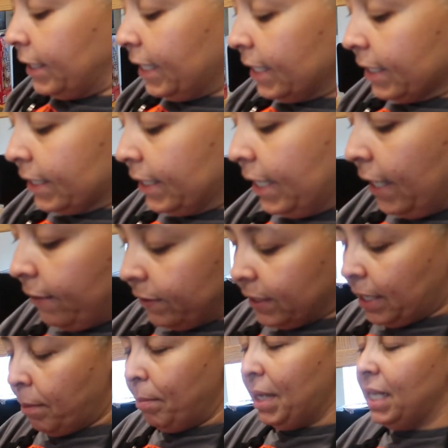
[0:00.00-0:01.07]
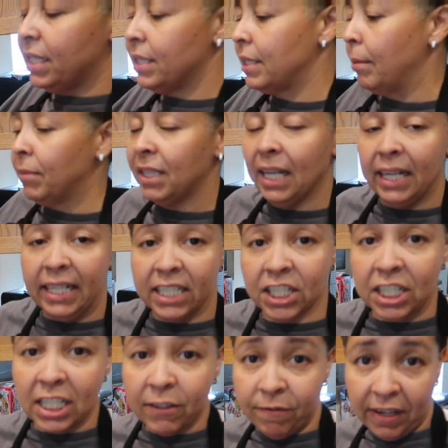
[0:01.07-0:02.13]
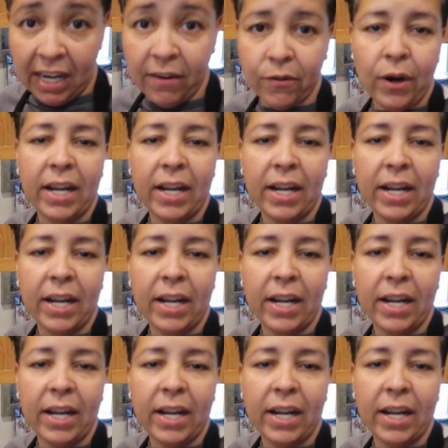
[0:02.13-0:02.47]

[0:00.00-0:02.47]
This gives the meat some delicious flavor.